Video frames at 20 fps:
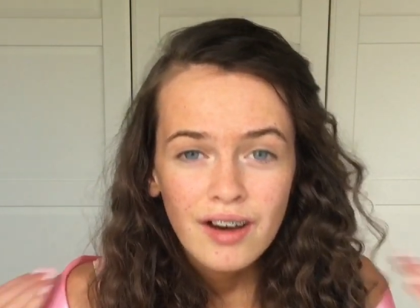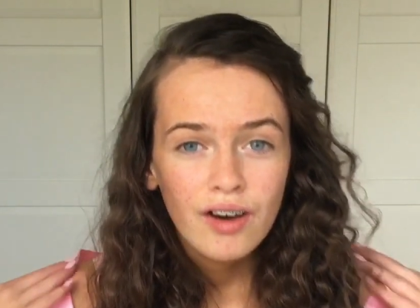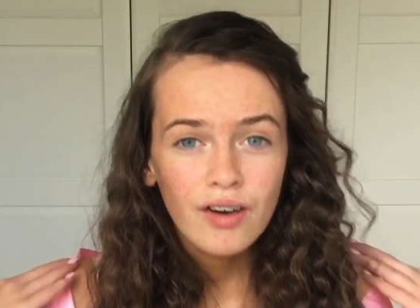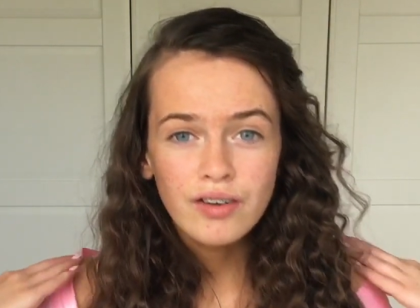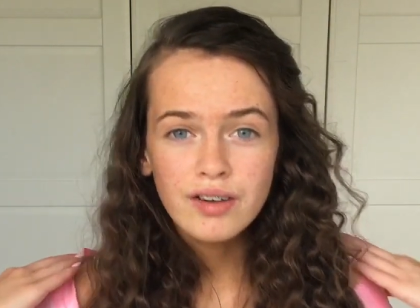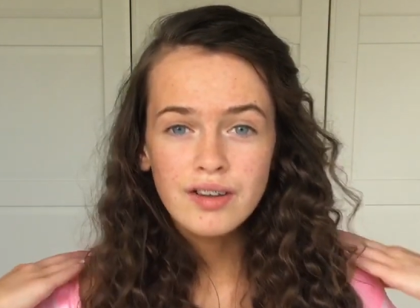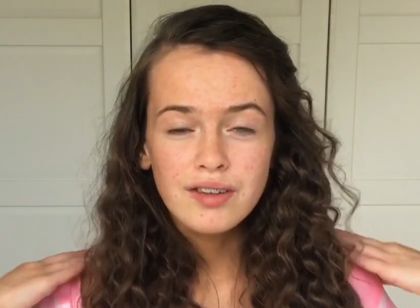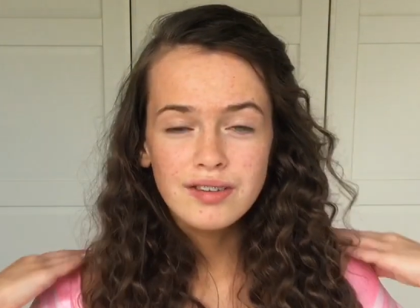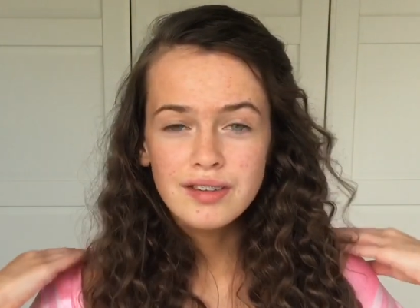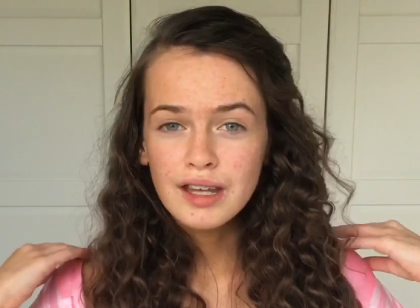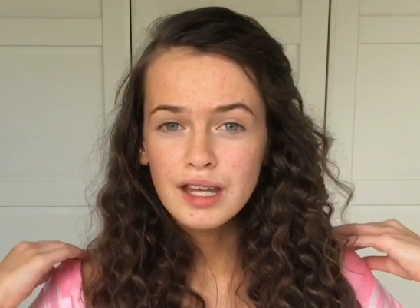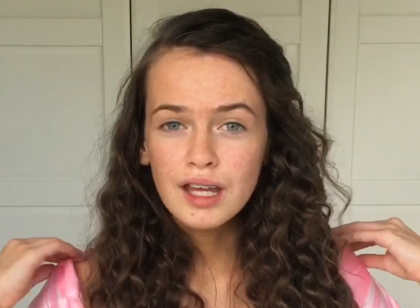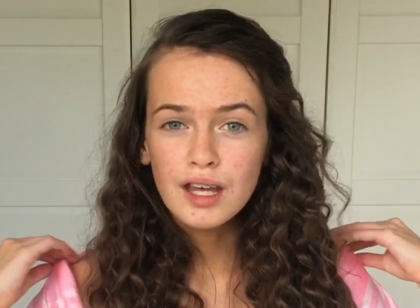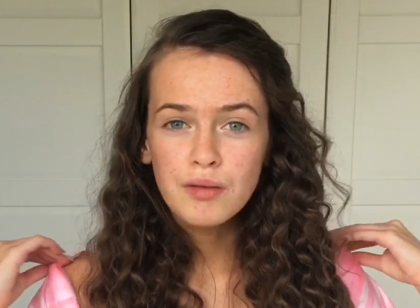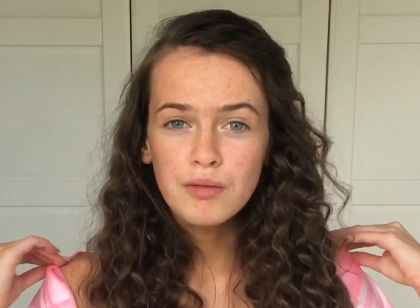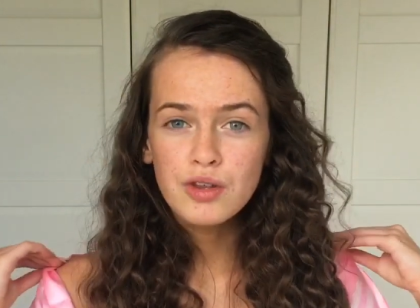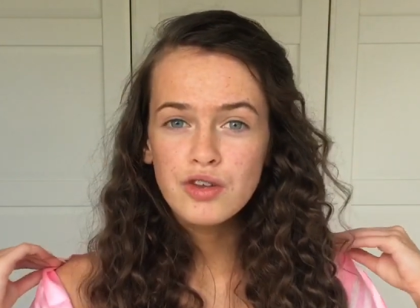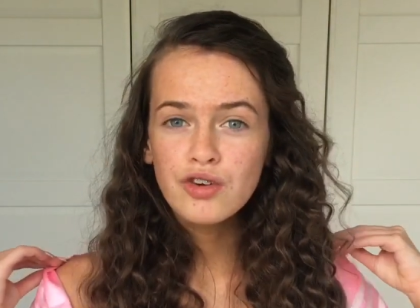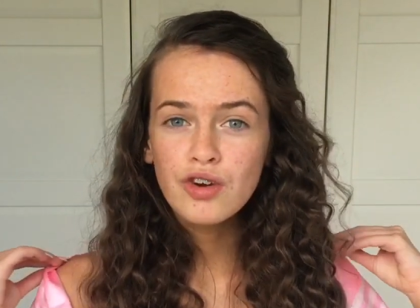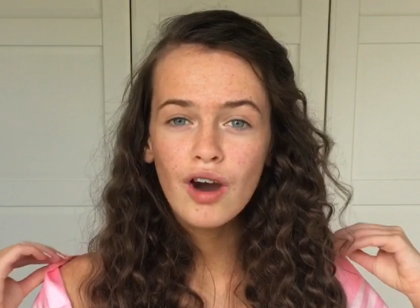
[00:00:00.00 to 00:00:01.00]
Honestly,
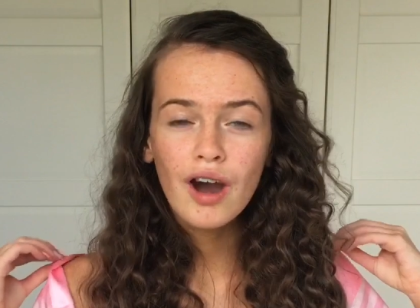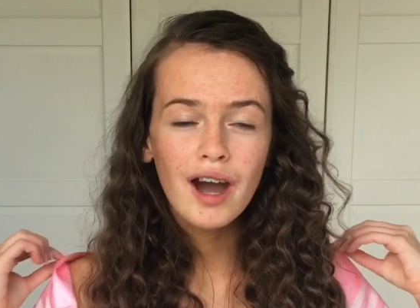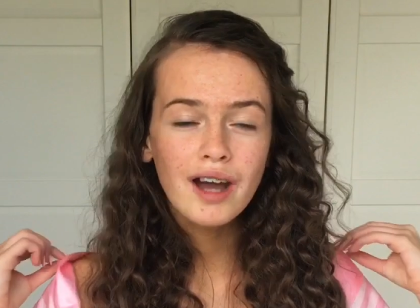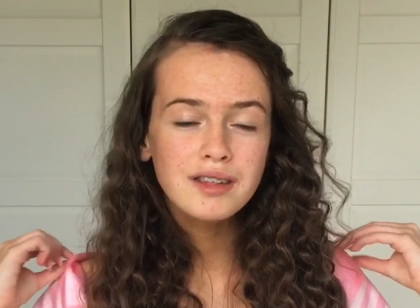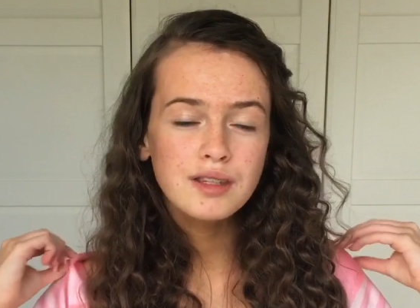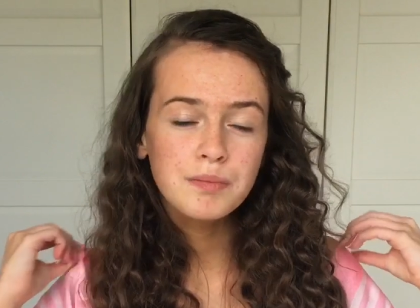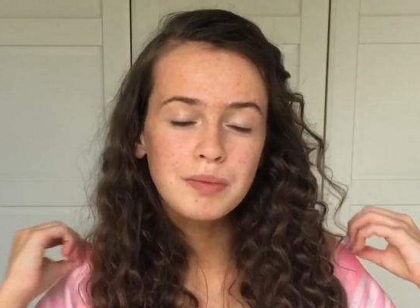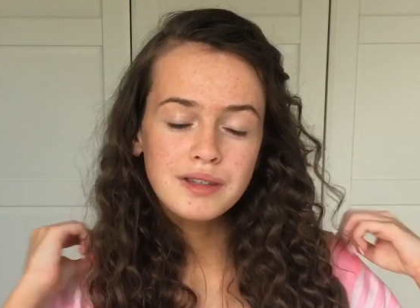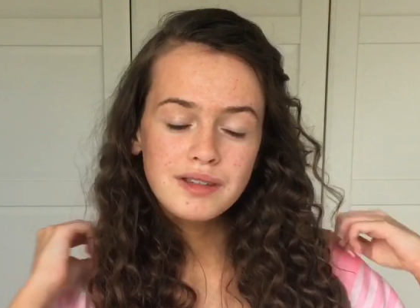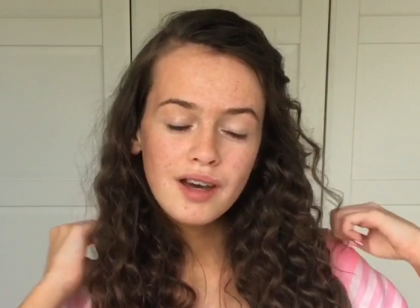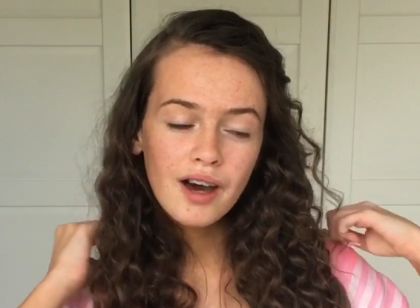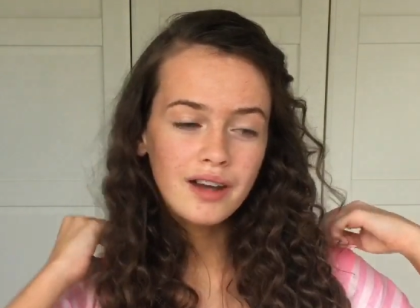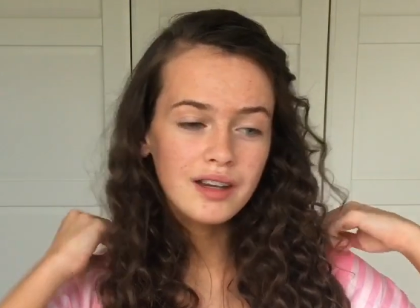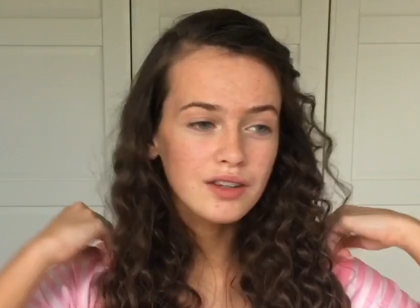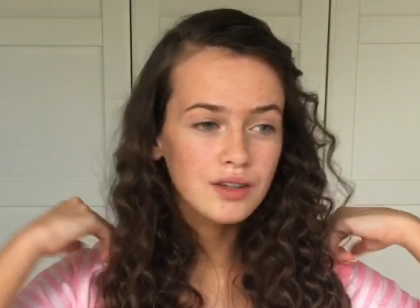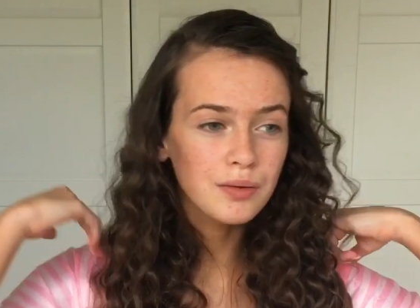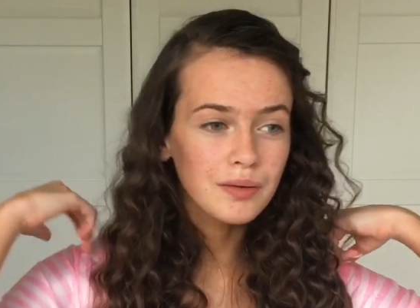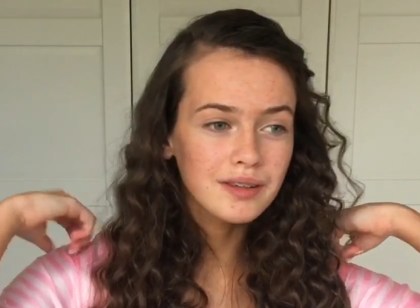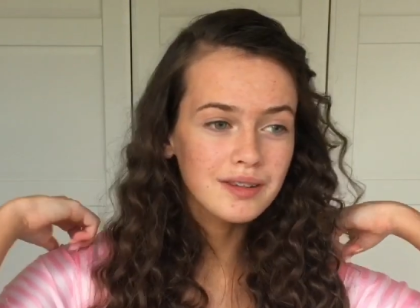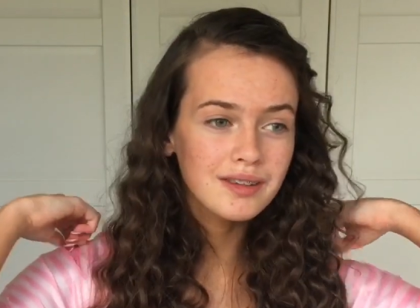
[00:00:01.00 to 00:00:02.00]
it was trying to be turned
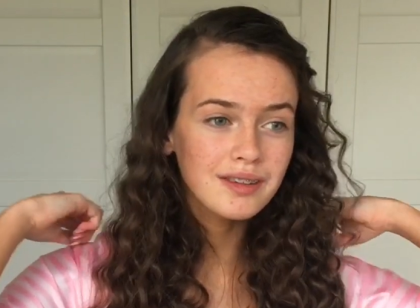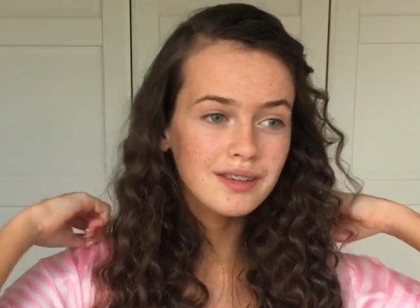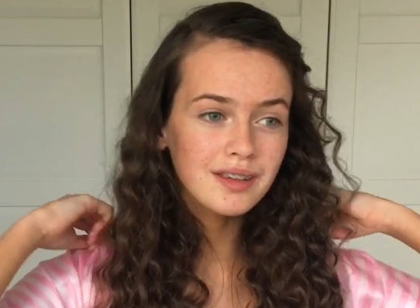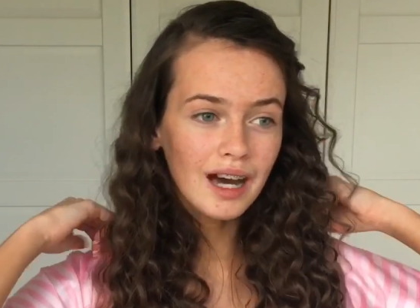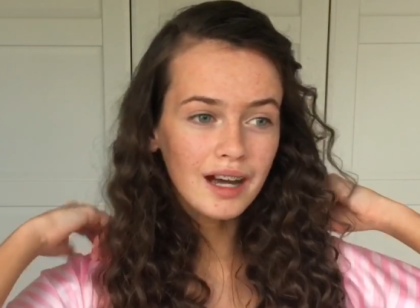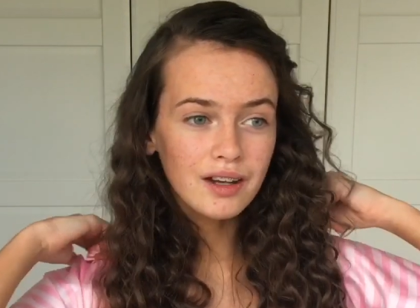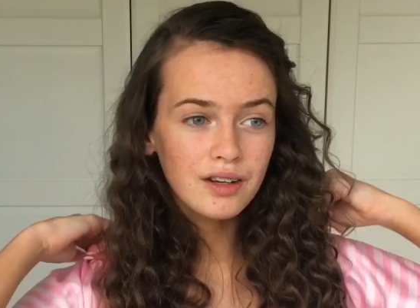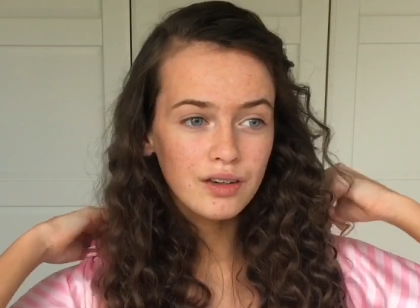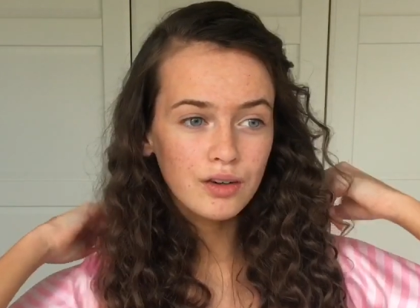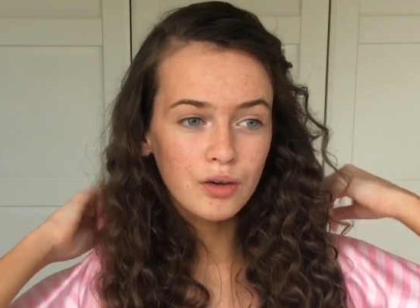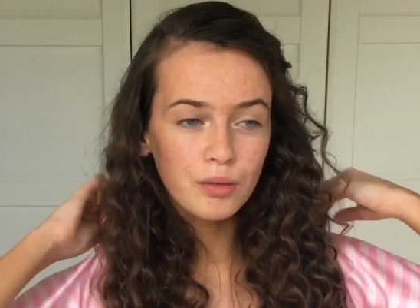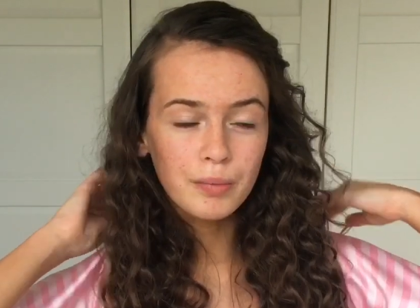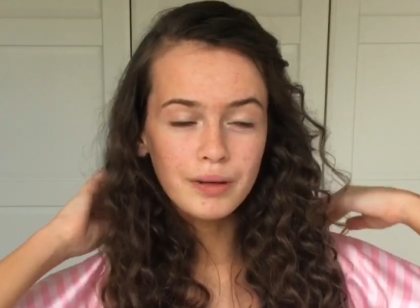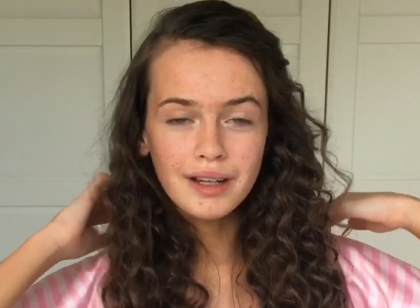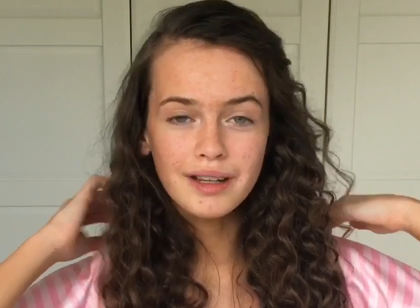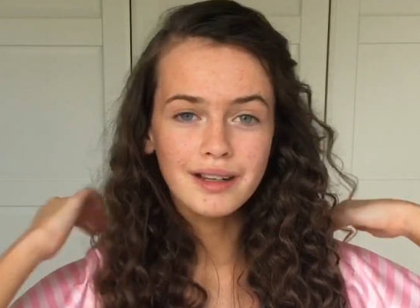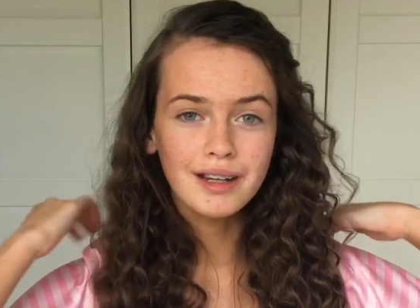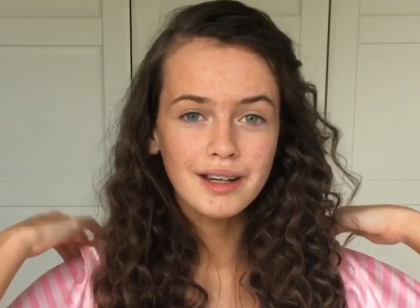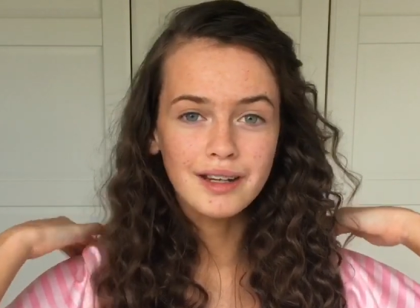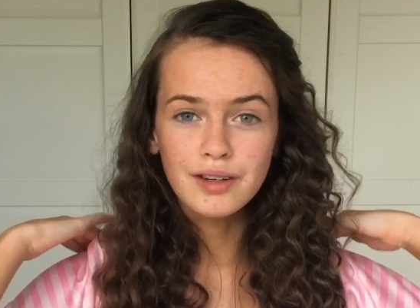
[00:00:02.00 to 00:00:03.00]
into a scandal, but
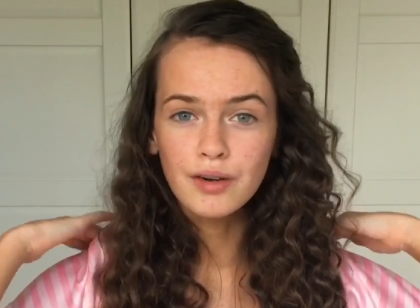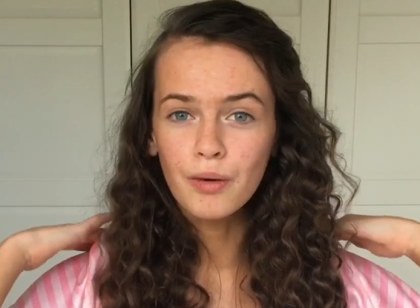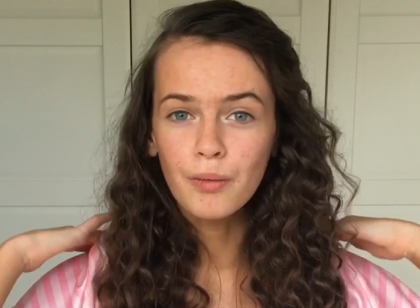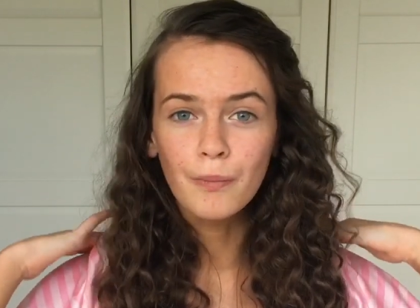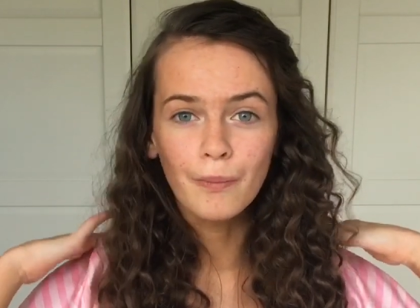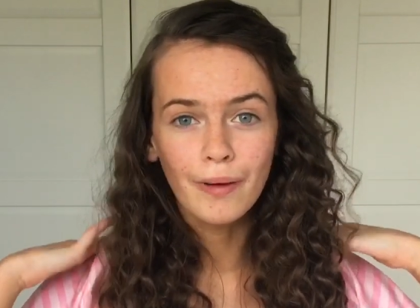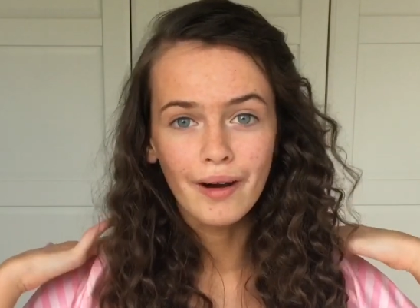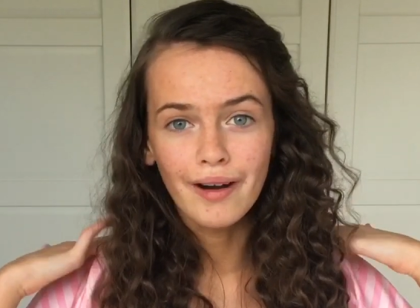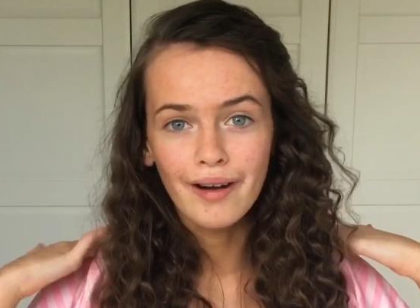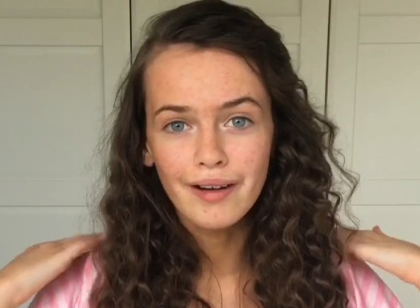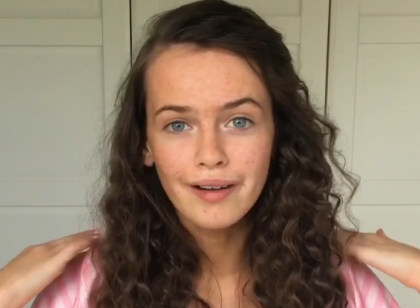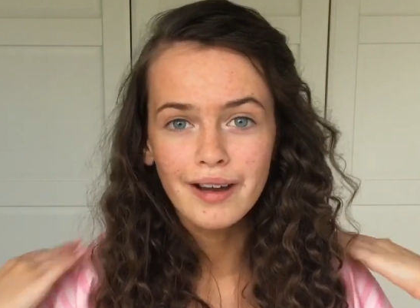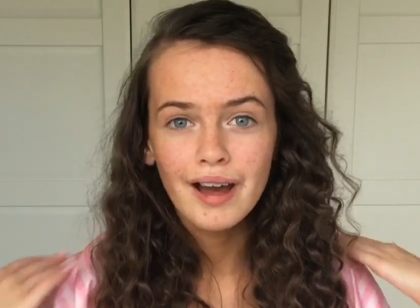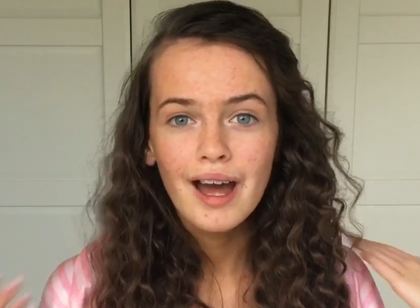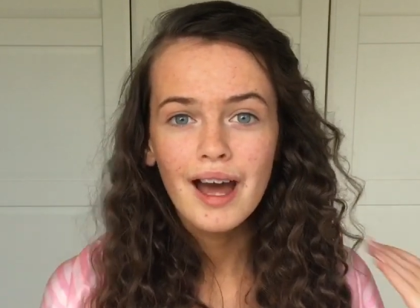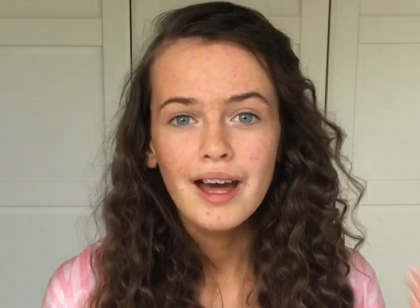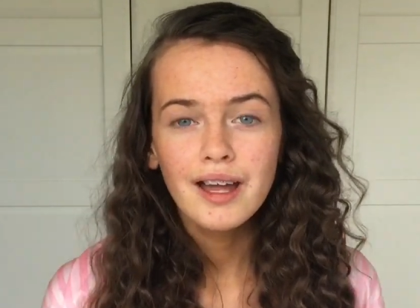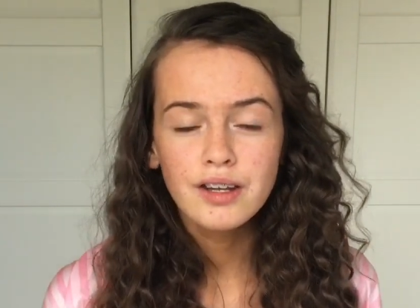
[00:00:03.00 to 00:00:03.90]
it did not work.